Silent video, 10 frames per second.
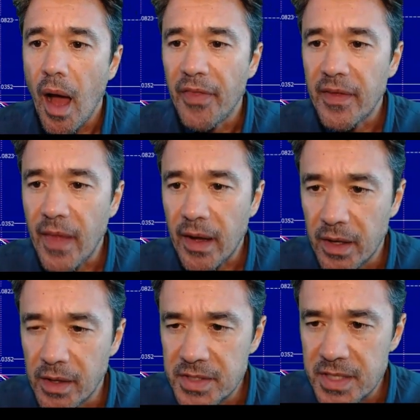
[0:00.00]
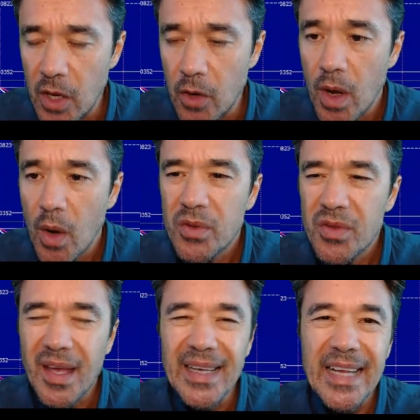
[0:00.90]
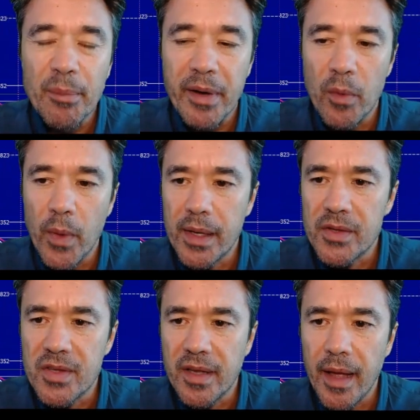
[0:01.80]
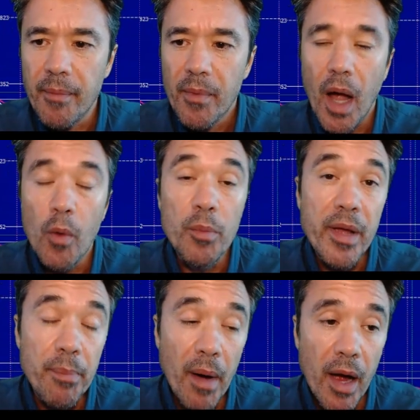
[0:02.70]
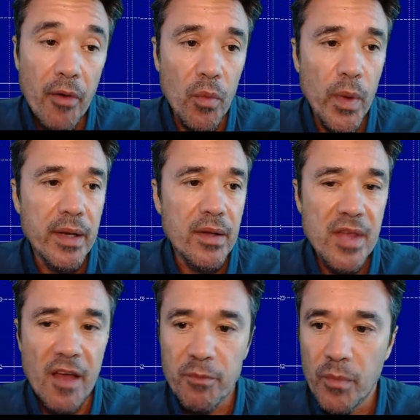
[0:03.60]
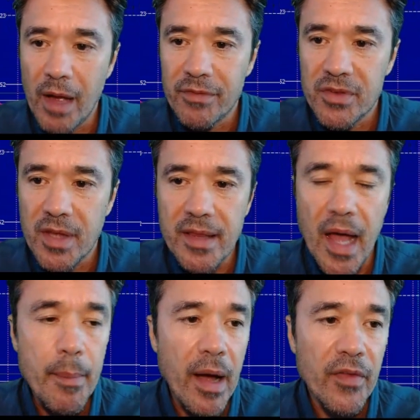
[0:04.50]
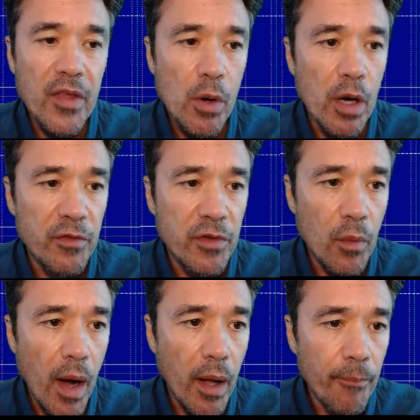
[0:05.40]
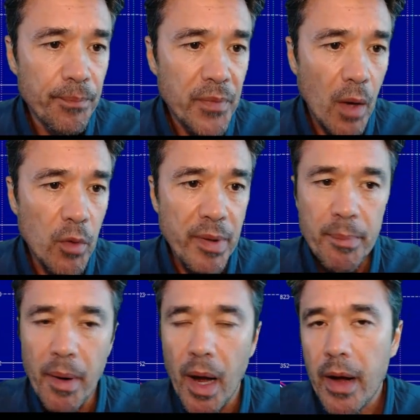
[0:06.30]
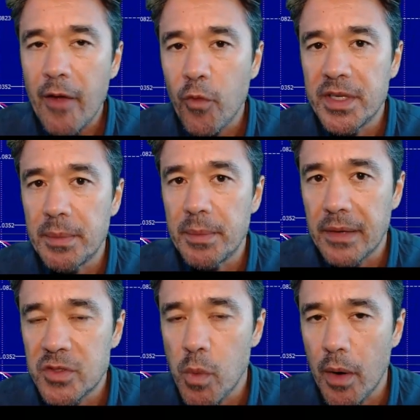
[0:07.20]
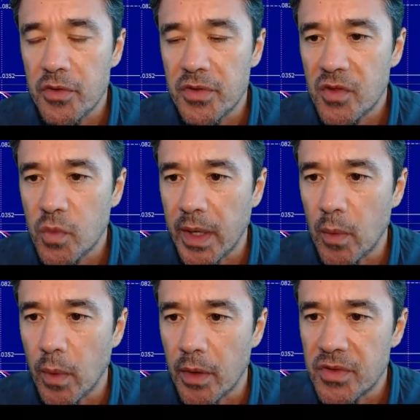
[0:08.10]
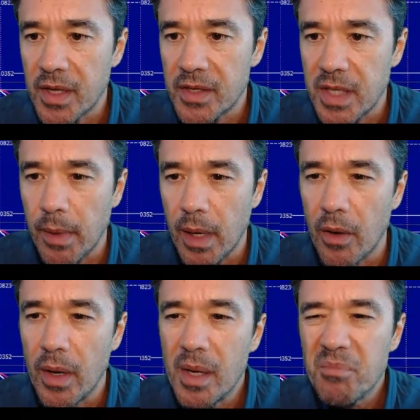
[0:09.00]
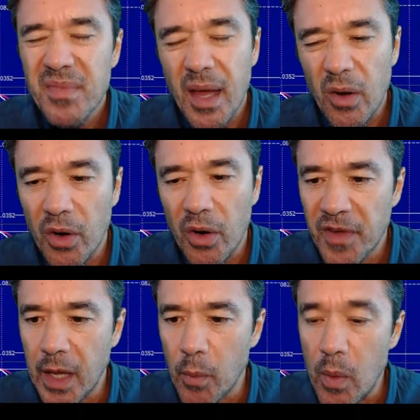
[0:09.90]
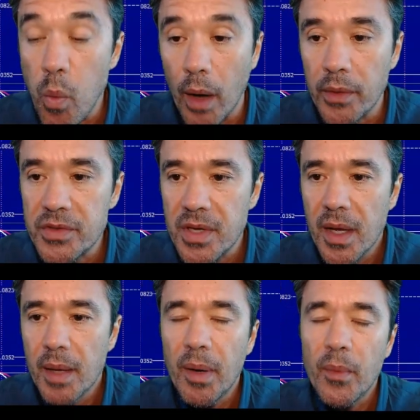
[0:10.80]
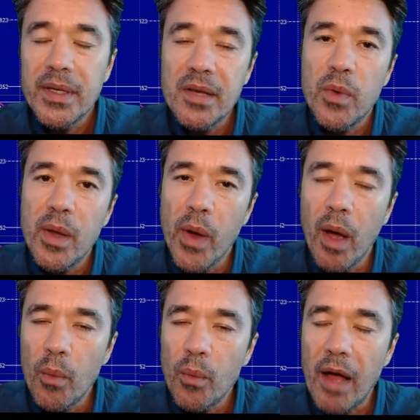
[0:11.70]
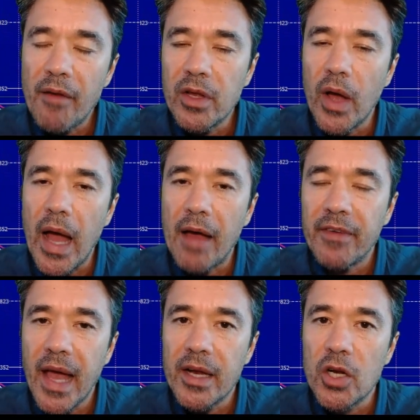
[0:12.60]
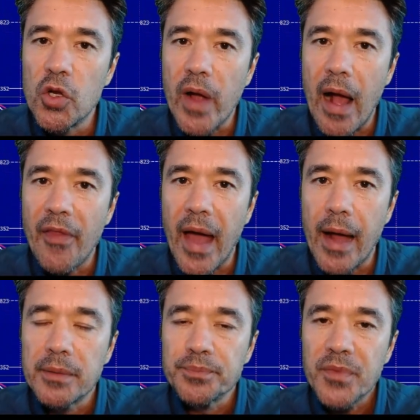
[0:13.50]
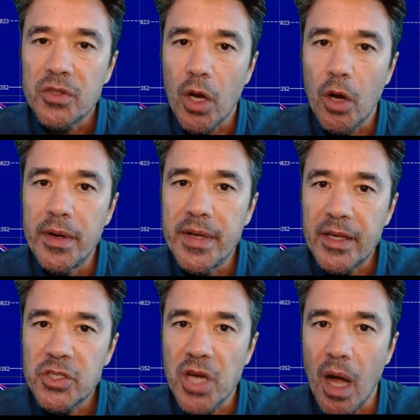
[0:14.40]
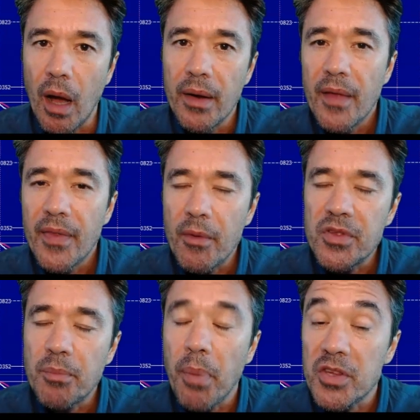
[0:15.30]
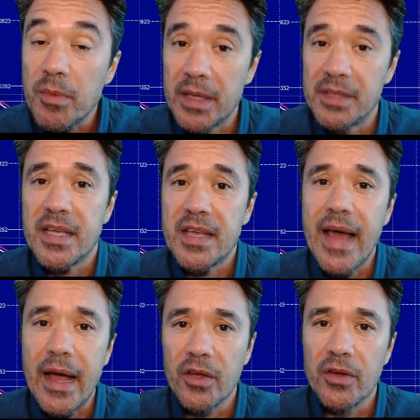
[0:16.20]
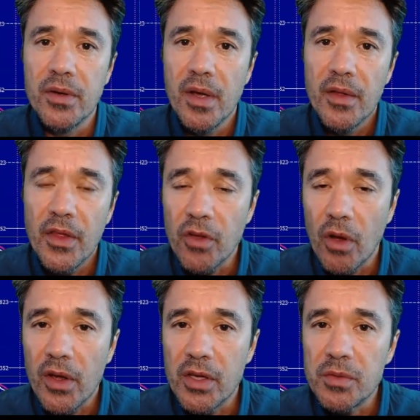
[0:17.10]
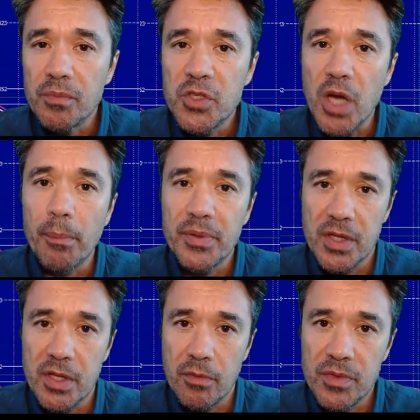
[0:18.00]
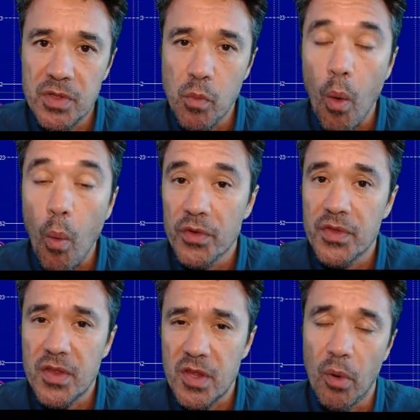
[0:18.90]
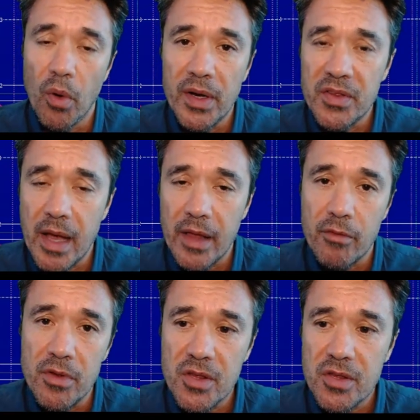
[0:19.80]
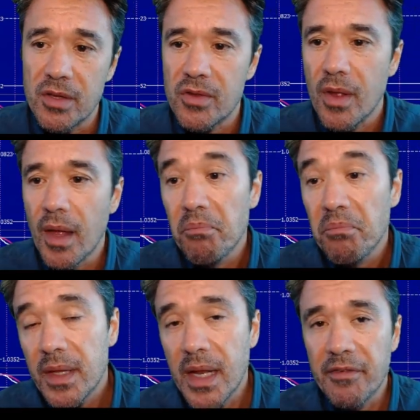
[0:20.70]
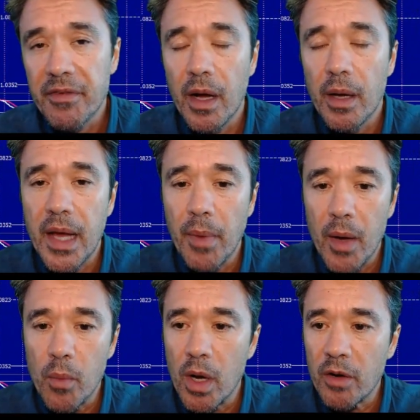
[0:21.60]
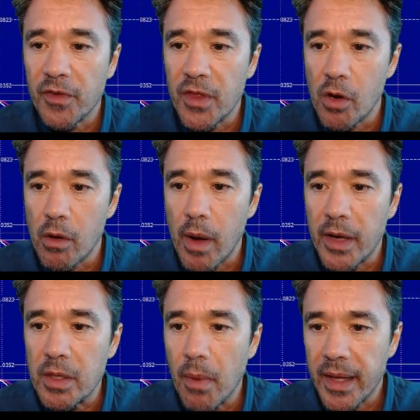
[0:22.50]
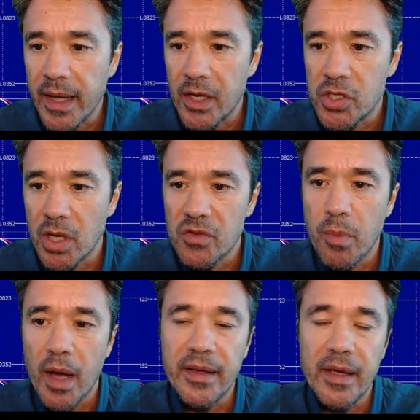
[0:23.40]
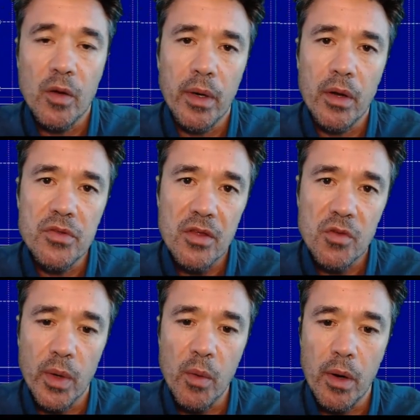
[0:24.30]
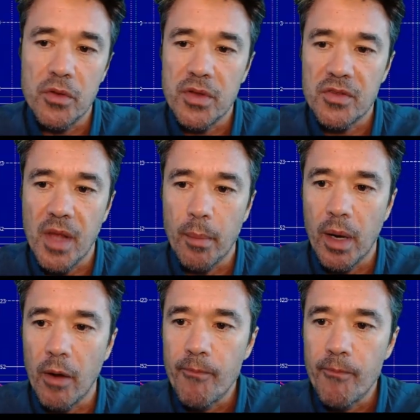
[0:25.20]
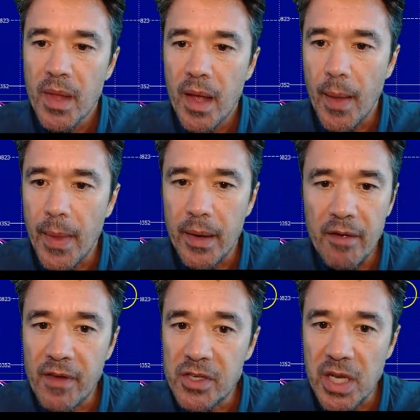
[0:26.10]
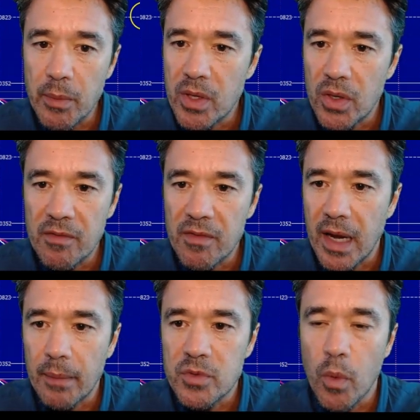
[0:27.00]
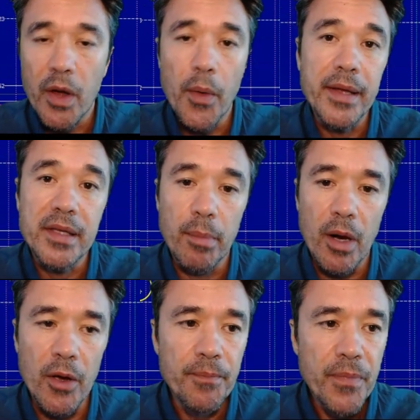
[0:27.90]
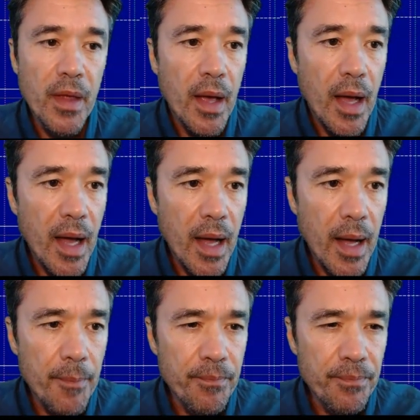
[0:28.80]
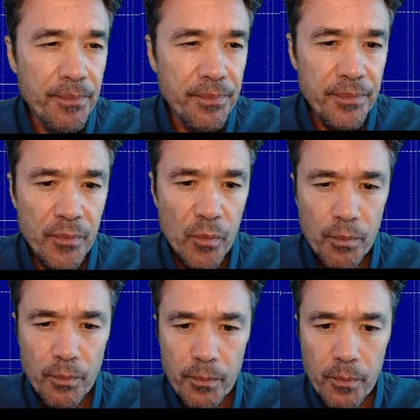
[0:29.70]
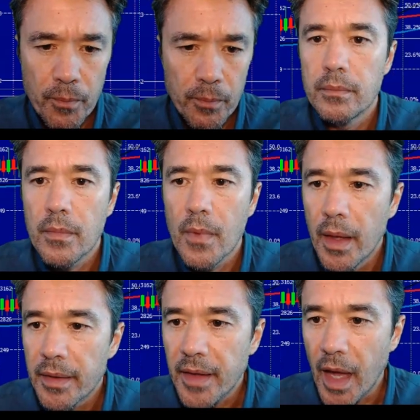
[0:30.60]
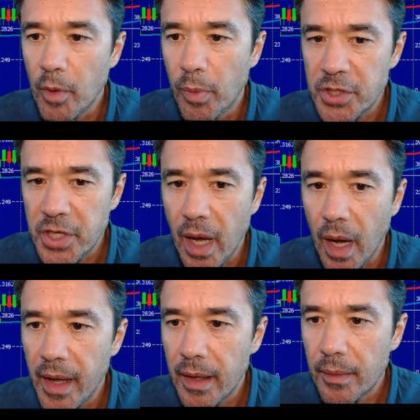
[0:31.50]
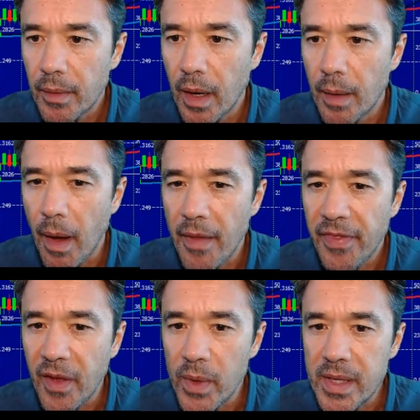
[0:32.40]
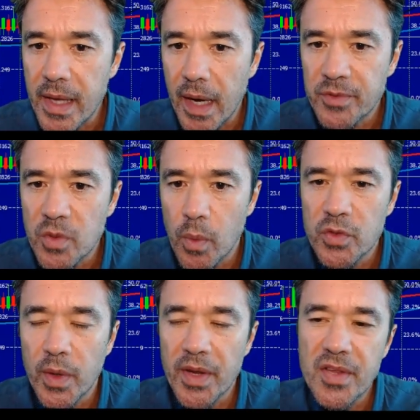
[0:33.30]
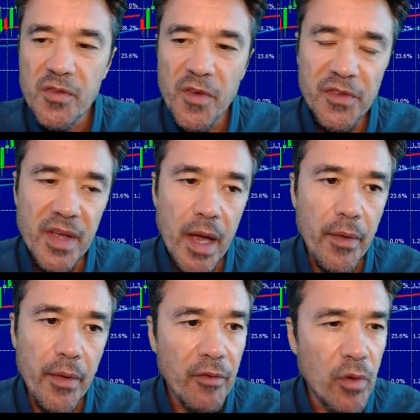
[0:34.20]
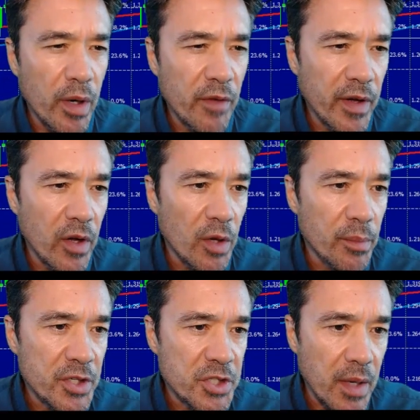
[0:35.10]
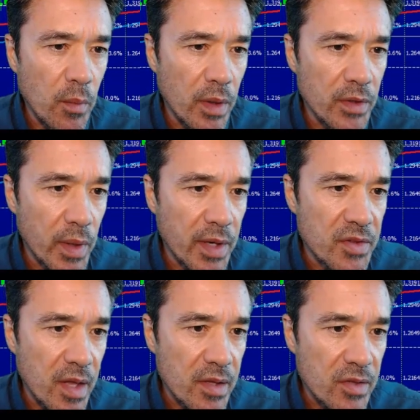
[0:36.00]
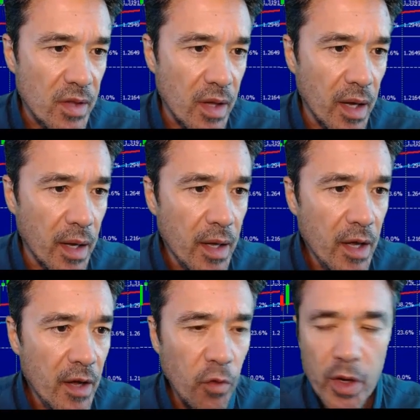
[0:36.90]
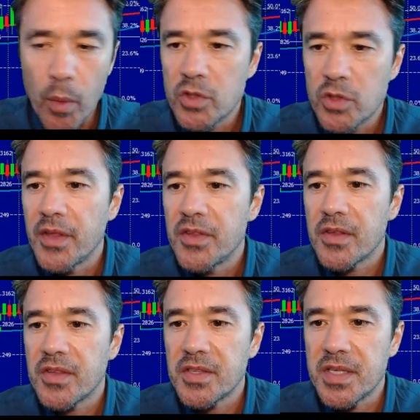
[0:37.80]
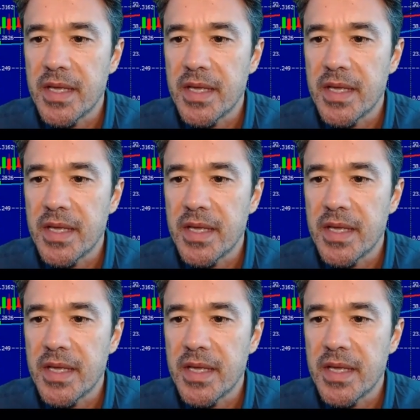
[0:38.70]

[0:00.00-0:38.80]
I think that can continue. Seeing a little bit of weakness today. I would be a buyer on weakness. Haven't, haven't said that about the euro for a while. I would be a buyer if we dip down to one oh six twenty, one oh six hundred. Get a, got a feeling we won't. But we did, we well, having, having had a look at that dollar index chart, there is a possibility that can, the dollar can jump to the, to what was the support and is now the resistance. You never know. That might work for the euro, and you might get a chance to buy it down at one oh six twenty, one oh six hundred. And then eventually we could even get up to one oh eight hundred. Um, cable pushing higher. Um, I think we can get up to one twenty-six fifty area. I've got, what have I got on my sheet? one twenty-six forty, uh, one twenty-six sixty.